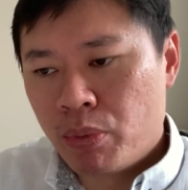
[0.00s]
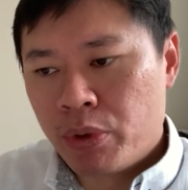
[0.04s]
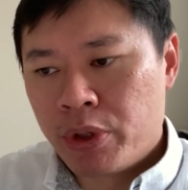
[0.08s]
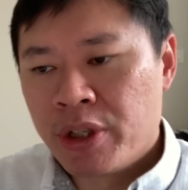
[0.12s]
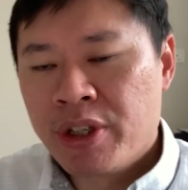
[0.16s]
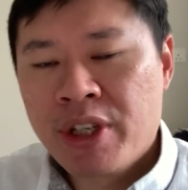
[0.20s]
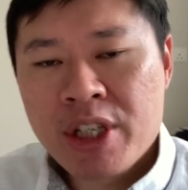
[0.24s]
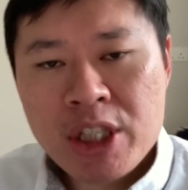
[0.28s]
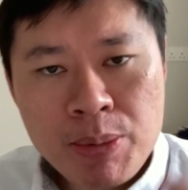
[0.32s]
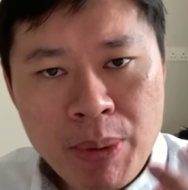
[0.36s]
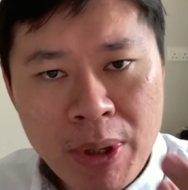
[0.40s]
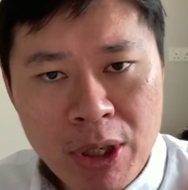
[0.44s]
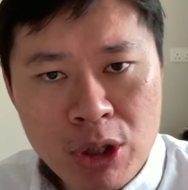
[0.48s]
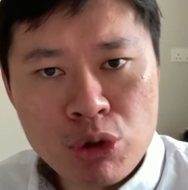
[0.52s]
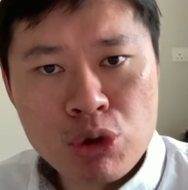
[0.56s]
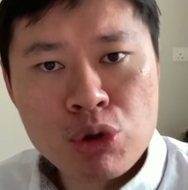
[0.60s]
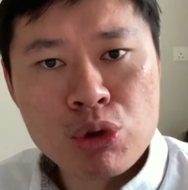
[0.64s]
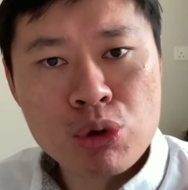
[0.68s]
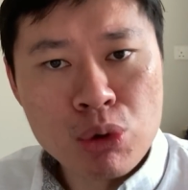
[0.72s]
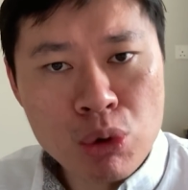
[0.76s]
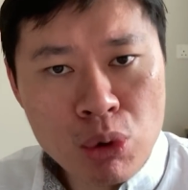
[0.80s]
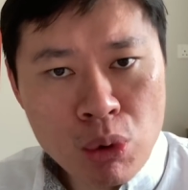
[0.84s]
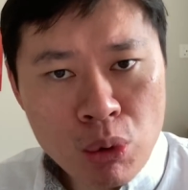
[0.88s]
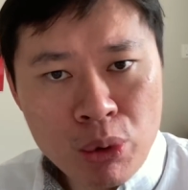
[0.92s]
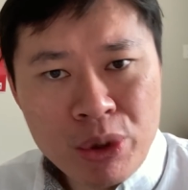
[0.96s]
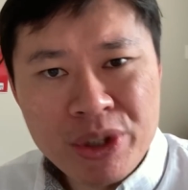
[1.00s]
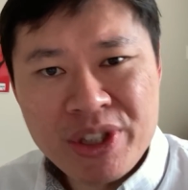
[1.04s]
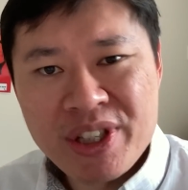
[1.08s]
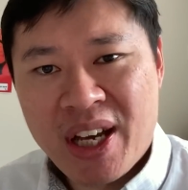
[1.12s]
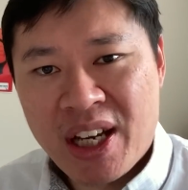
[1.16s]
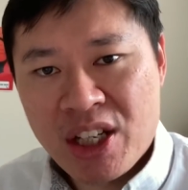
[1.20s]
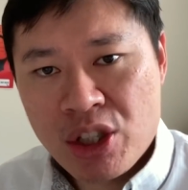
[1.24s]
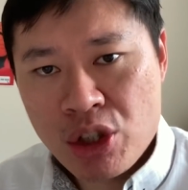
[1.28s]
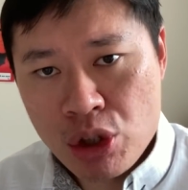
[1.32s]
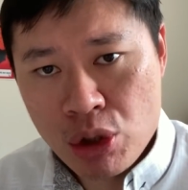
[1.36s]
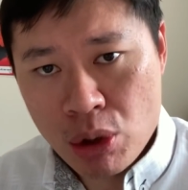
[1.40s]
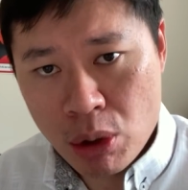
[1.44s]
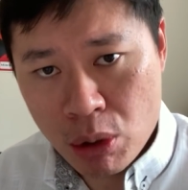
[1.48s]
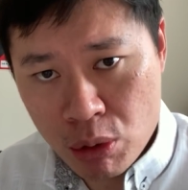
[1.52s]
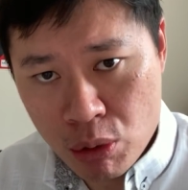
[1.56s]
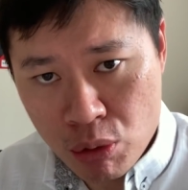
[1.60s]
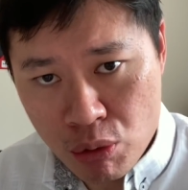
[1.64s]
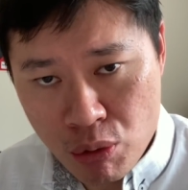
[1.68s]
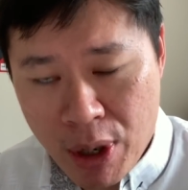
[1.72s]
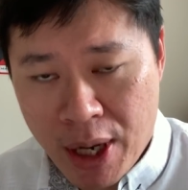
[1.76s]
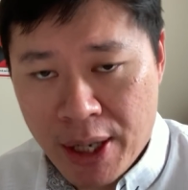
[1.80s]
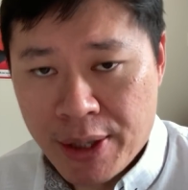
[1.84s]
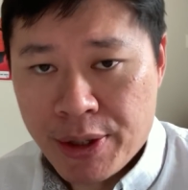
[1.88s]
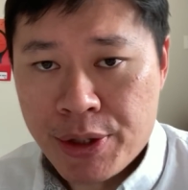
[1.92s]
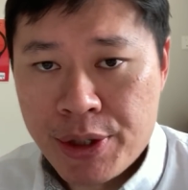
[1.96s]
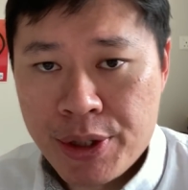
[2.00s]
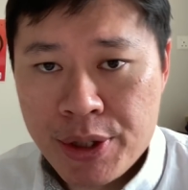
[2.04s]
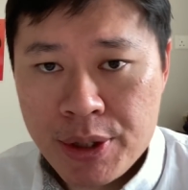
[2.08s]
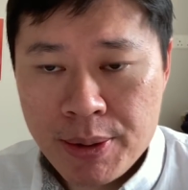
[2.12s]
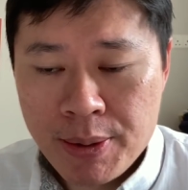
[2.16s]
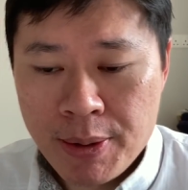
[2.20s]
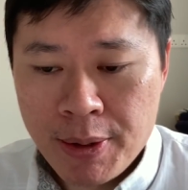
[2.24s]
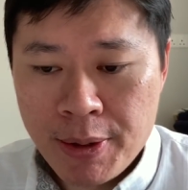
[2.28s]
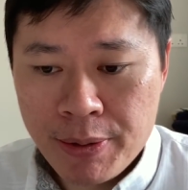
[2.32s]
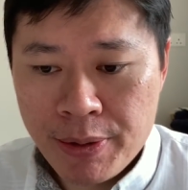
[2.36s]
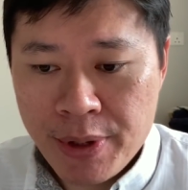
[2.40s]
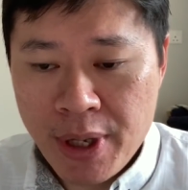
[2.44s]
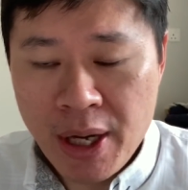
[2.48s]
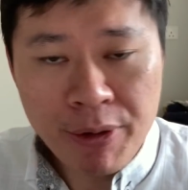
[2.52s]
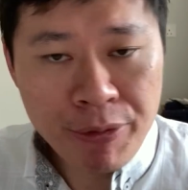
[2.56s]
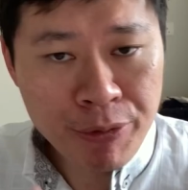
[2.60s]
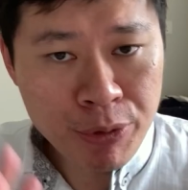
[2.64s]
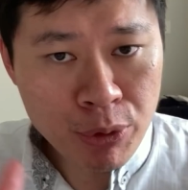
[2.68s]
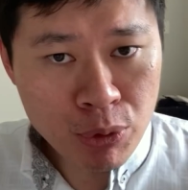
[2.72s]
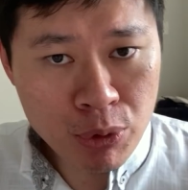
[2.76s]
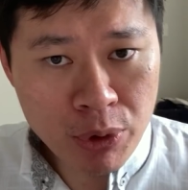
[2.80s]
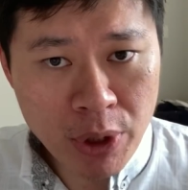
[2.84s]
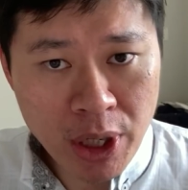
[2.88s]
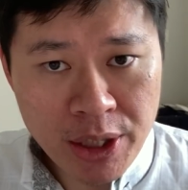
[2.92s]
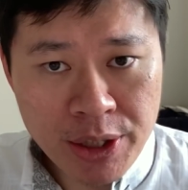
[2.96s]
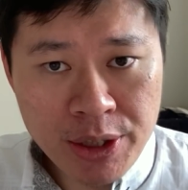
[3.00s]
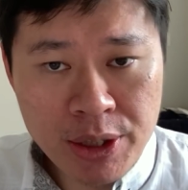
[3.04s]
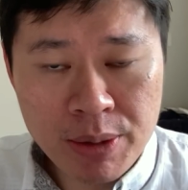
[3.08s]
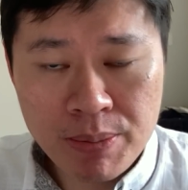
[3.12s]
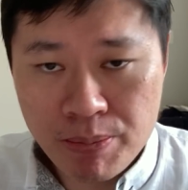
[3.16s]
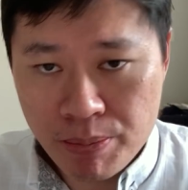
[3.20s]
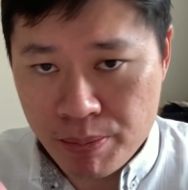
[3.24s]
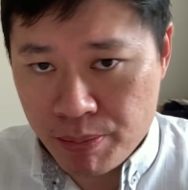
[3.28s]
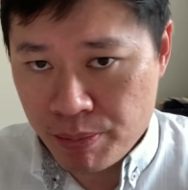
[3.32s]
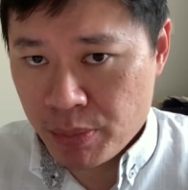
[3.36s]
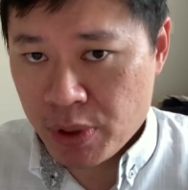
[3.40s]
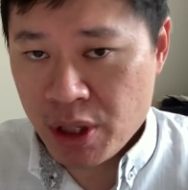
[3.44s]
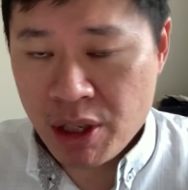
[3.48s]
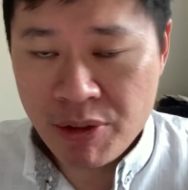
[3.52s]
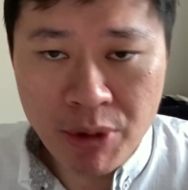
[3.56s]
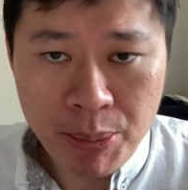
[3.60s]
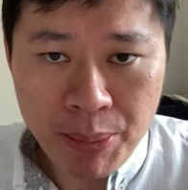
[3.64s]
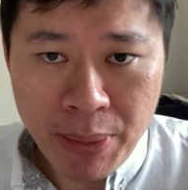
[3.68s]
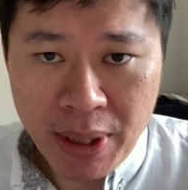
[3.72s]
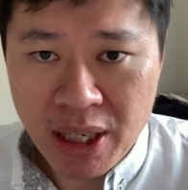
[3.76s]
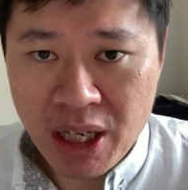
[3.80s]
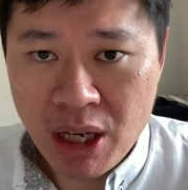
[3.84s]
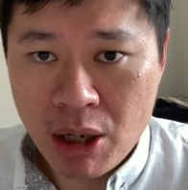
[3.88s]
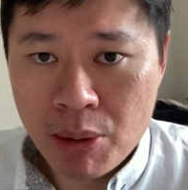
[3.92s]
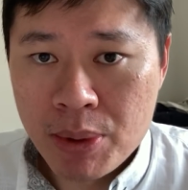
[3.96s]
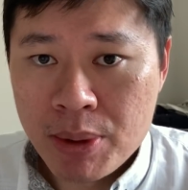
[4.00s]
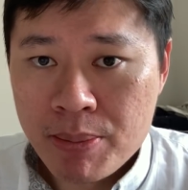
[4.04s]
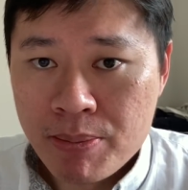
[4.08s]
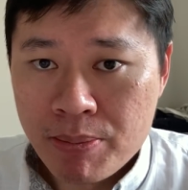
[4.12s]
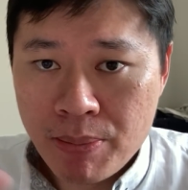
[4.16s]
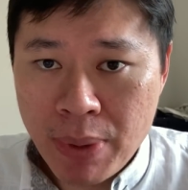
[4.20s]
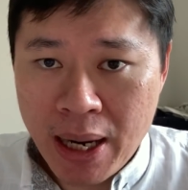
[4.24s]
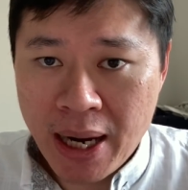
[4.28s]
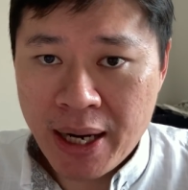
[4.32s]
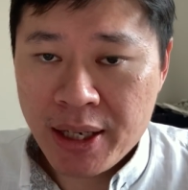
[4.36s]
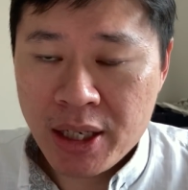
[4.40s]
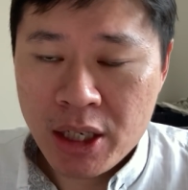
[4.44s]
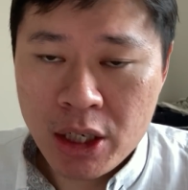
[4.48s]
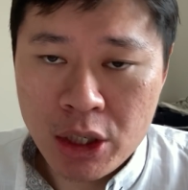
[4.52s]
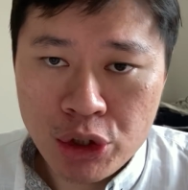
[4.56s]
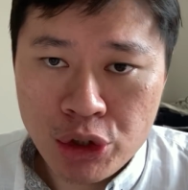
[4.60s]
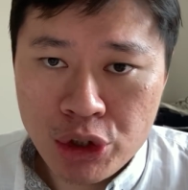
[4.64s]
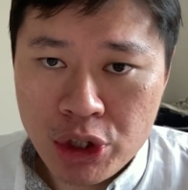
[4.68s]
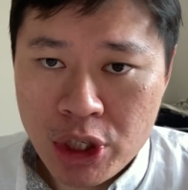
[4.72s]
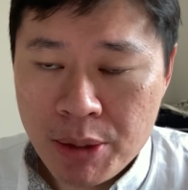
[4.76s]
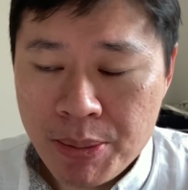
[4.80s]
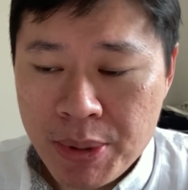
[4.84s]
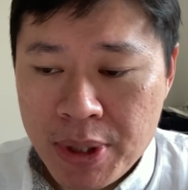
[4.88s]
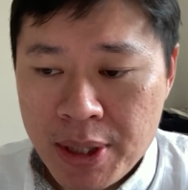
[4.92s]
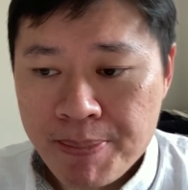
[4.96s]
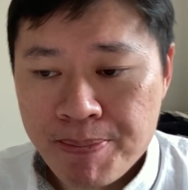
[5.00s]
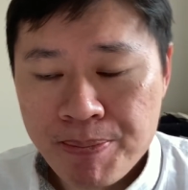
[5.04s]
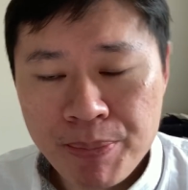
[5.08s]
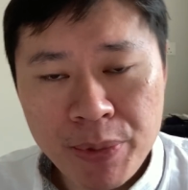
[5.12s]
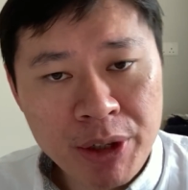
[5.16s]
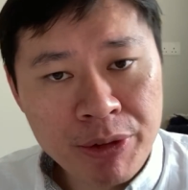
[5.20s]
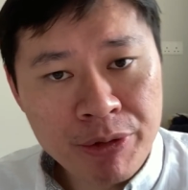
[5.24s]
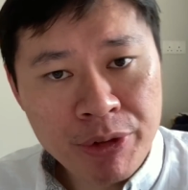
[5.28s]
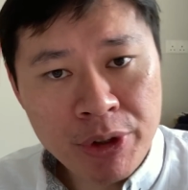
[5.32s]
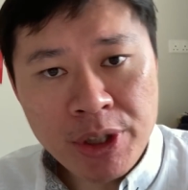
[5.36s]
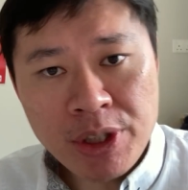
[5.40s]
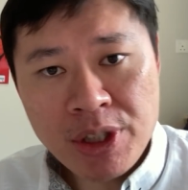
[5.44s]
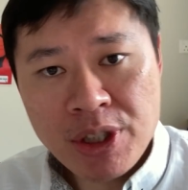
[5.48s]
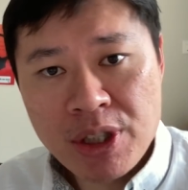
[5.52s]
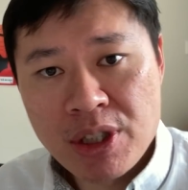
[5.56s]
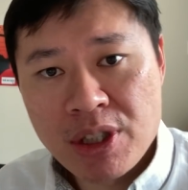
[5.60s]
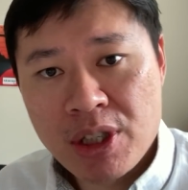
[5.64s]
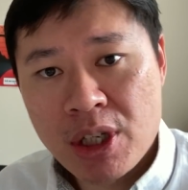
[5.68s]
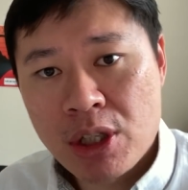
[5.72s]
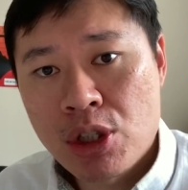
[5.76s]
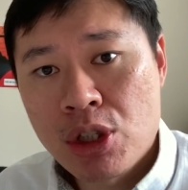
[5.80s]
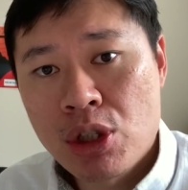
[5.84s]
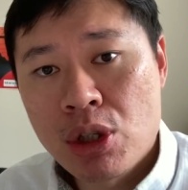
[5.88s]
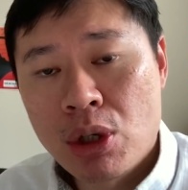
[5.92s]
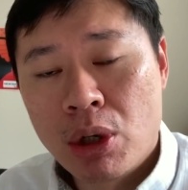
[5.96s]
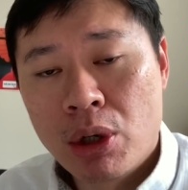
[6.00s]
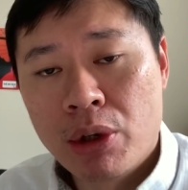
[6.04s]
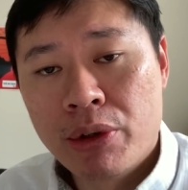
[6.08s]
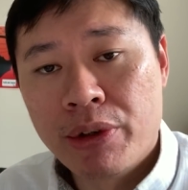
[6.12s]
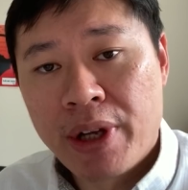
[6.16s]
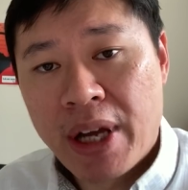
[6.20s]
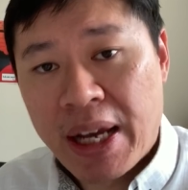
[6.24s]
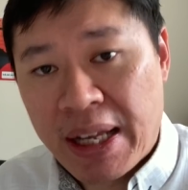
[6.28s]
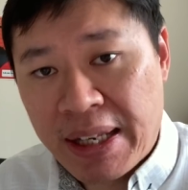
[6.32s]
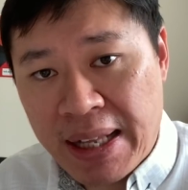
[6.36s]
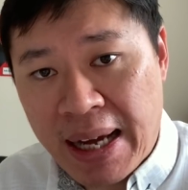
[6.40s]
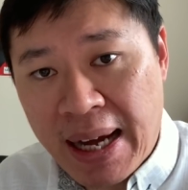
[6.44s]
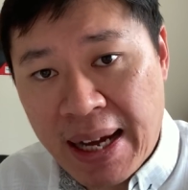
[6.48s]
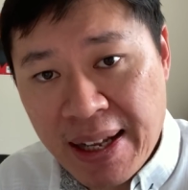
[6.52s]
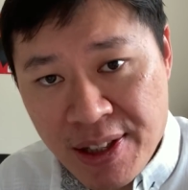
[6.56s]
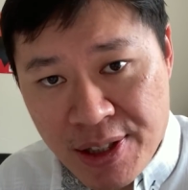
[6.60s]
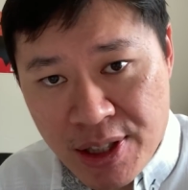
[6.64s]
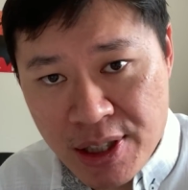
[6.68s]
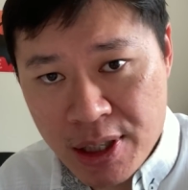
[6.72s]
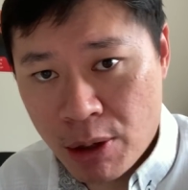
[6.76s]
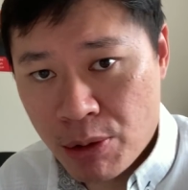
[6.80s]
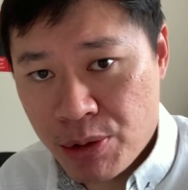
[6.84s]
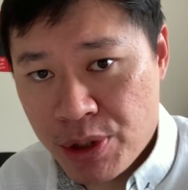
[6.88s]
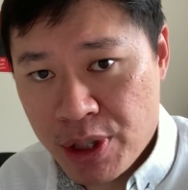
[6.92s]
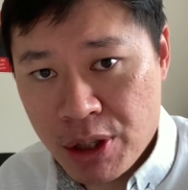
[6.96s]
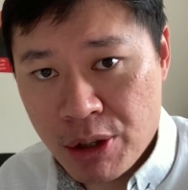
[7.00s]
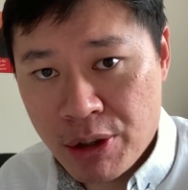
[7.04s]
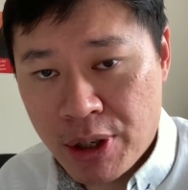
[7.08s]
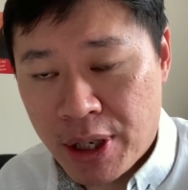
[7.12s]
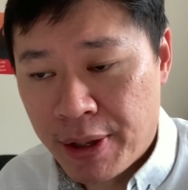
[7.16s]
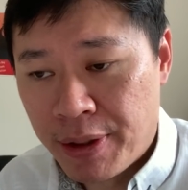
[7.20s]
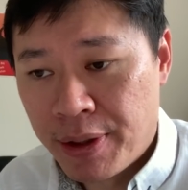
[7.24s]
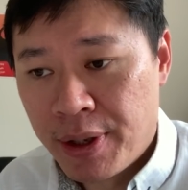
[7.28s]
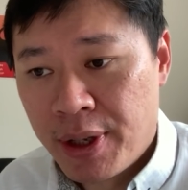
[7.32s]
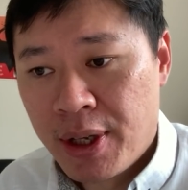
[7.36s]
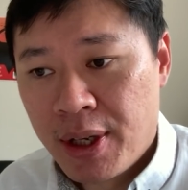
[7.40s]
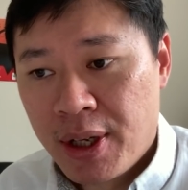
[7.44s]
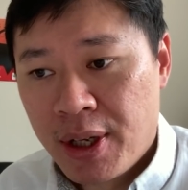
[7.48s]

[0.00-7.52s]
the next part you should know is actually your grants. There are a few grants given by government buying HDB. The first is actually on enhanced housing grant.